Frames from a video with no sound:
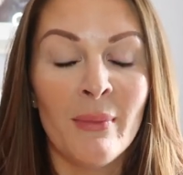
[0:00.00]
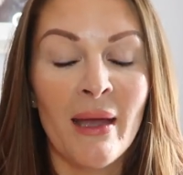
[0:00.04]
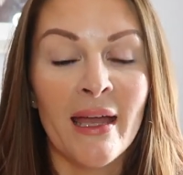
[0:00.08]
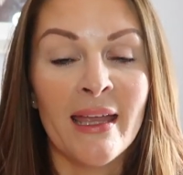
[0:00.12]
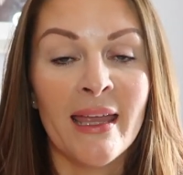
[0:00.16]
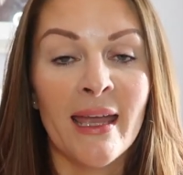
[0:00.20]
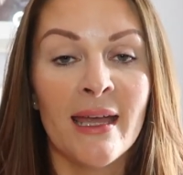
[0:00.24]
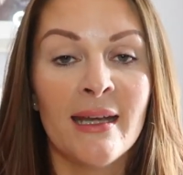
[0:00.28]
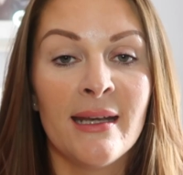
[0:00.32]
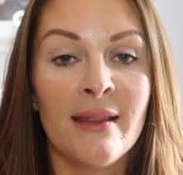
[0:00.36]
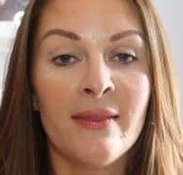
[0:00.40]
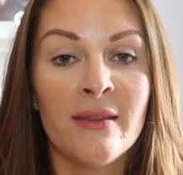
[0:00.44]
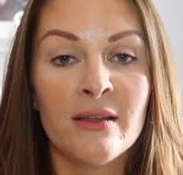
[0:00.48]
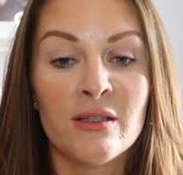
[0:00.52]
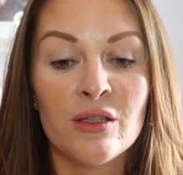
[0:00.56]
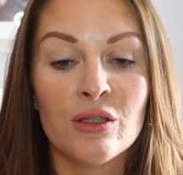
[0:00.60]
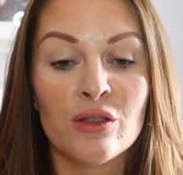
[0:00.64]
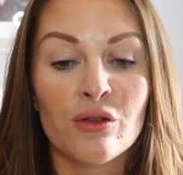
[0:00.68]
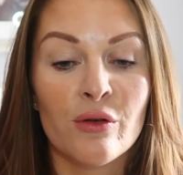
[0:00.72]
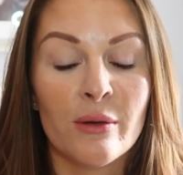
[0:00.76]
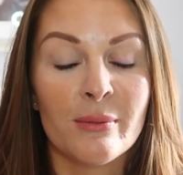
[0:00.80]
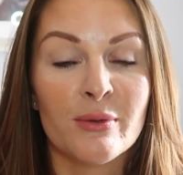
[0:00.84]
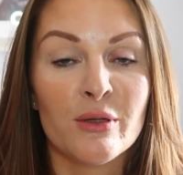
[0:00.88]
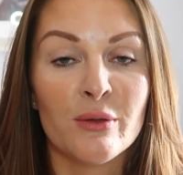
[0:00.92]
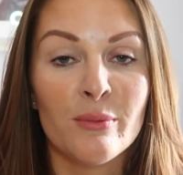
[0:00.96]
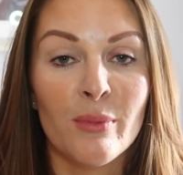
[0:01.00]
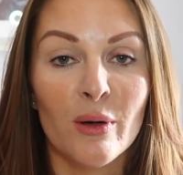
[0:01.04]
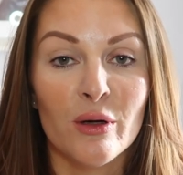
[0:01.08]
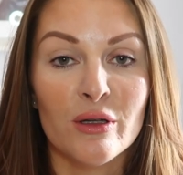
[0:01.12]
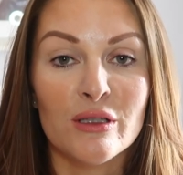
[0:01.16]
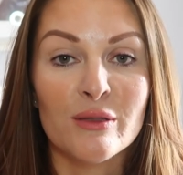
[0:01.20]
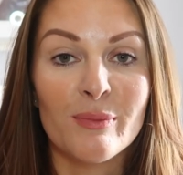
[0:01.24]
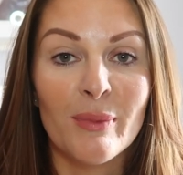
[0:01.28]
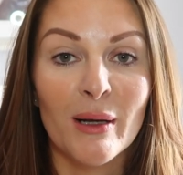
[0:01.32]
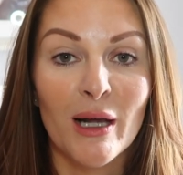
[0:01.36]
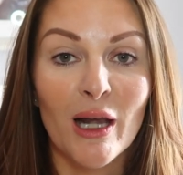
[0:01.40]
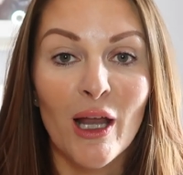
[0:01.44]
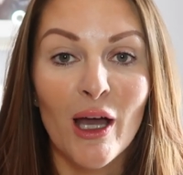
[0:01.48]
again in the description
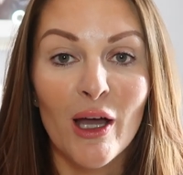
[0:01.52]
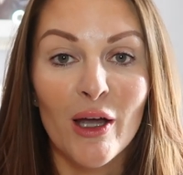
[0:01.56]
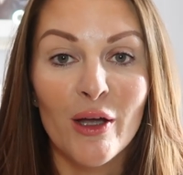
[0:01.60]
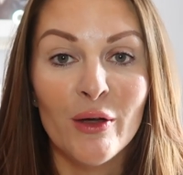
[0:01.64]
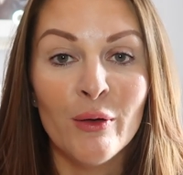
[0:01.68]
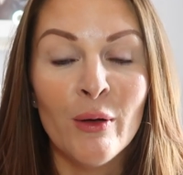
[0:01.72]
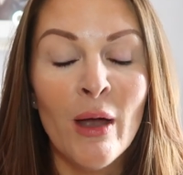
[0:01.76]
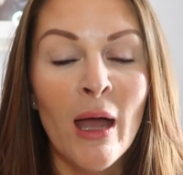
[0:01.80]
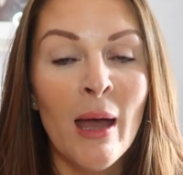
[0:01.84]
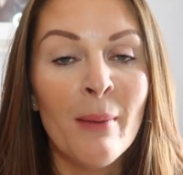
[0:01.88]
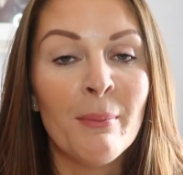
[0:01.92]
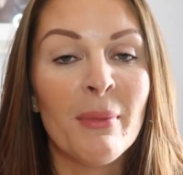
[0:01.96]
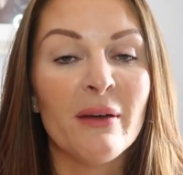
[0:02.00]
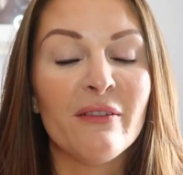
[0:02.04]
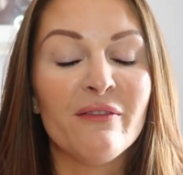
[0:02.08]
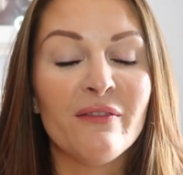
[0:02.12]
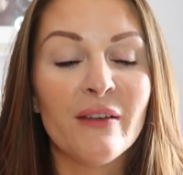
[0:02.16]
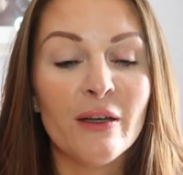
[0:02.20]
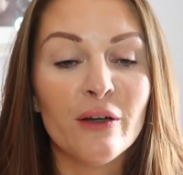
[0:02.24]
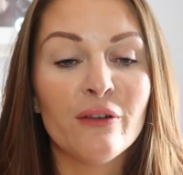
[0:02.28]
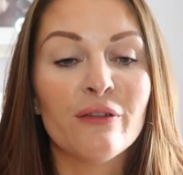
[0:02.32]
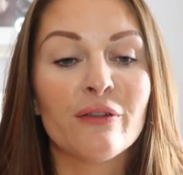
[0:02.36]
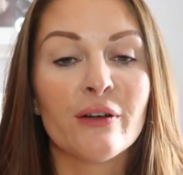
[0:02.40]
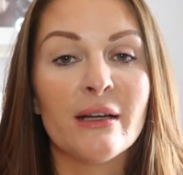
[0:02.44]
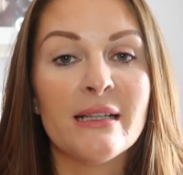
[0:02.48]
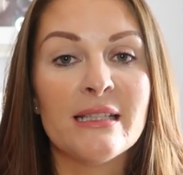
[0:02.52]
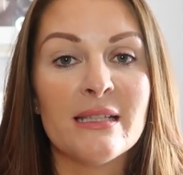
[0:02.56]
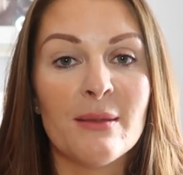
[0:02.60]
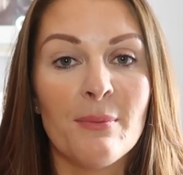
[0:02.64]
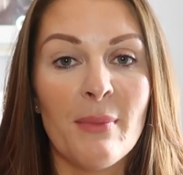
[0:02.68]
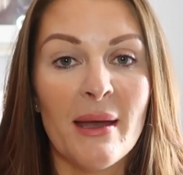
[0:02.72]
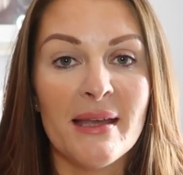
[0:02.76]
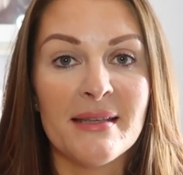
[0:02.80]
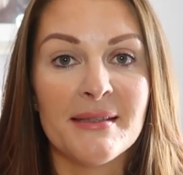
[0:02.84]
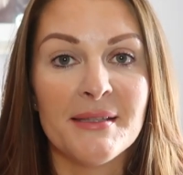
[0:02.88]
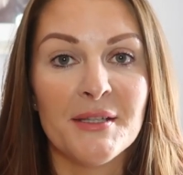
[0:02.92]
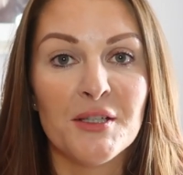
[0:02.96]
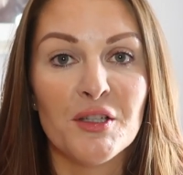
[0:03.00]
box below, but feel free to
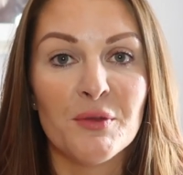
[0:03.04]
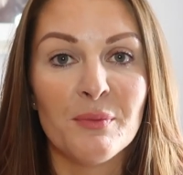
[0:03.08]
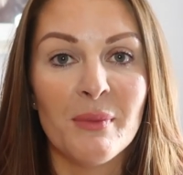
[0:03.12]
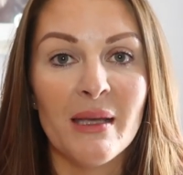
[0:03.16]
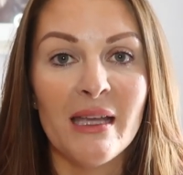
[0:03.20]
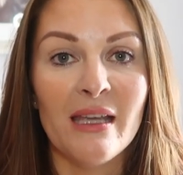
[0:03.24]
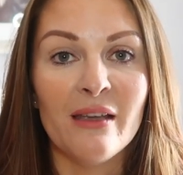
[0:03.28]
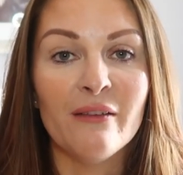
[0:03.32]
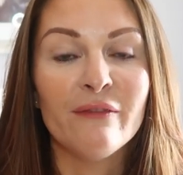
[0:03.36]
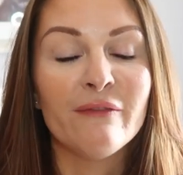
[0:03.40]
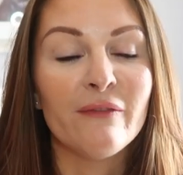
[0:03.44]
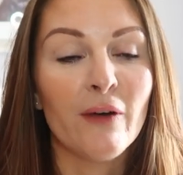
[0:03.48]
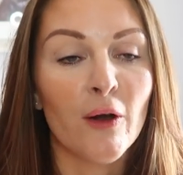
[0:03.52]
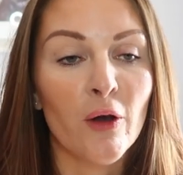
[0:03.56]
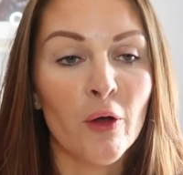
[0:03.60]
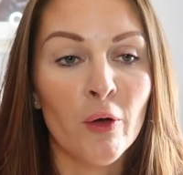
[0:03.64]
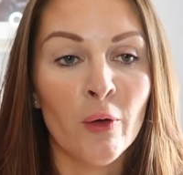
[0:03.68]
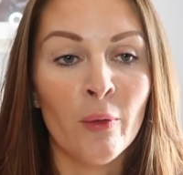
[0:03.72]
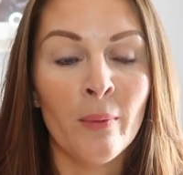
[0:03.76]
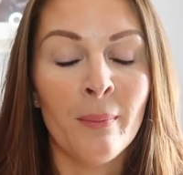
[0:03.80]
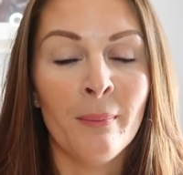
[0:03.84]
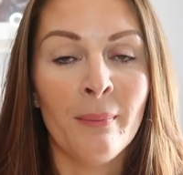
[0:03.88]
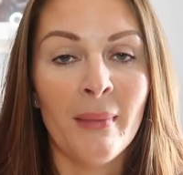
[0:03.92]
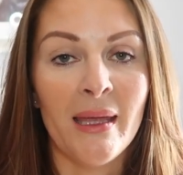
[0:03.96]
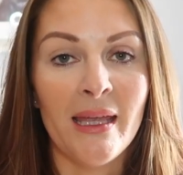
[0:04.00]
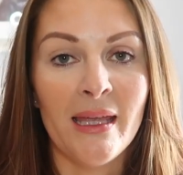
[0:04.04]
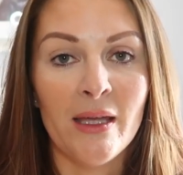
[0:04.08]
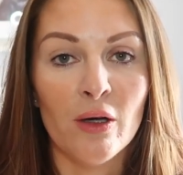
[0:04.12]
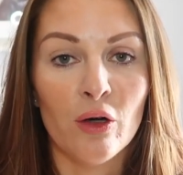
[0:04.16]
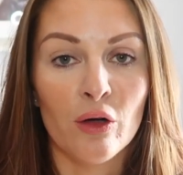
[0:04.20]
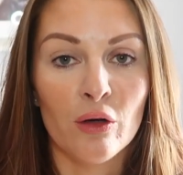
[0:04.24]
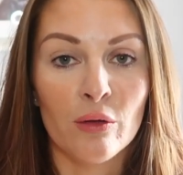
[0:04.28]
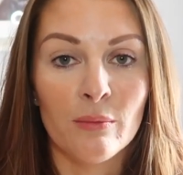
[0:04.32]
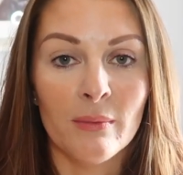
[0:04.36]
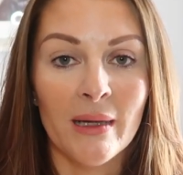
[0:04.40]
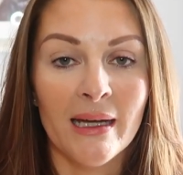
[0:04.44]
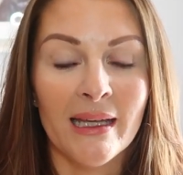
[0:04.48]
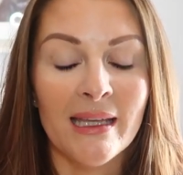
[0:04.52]
message me, follow me
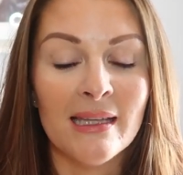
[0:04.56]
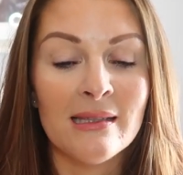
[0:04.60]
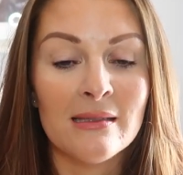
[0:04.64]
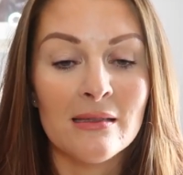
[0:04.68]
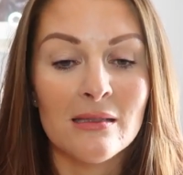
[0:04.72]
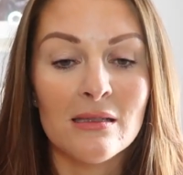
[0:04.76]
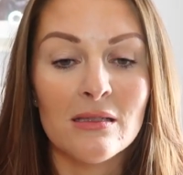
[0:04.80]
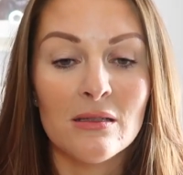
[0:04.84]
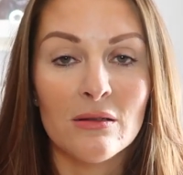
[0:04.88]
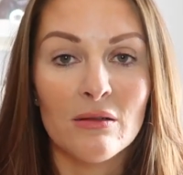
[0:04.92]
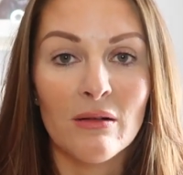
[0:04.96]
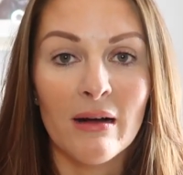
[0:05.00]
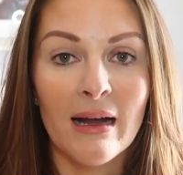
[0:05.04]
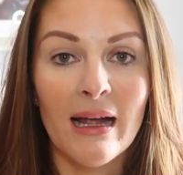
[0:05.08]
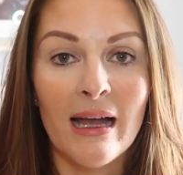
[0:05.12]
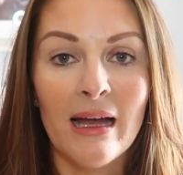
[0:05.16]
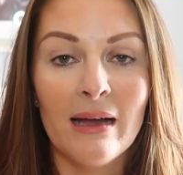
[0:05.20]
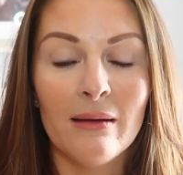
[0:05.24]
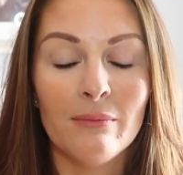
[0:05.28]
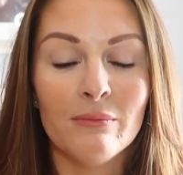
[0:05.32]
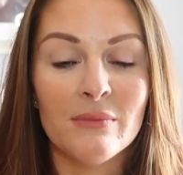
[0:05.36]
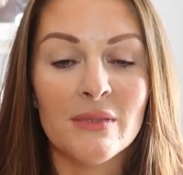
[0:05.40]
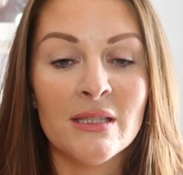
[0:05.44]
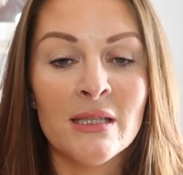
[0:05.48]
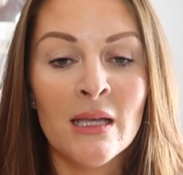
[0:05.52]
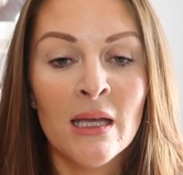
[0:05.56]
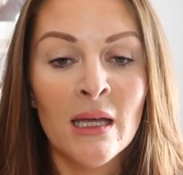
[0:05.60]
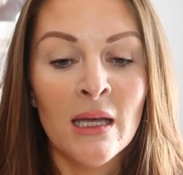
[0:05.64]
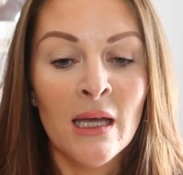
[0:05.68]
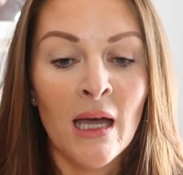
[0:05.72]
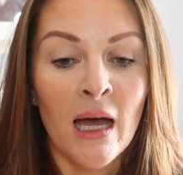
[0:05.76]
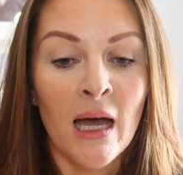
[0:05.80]
on my Instagrams.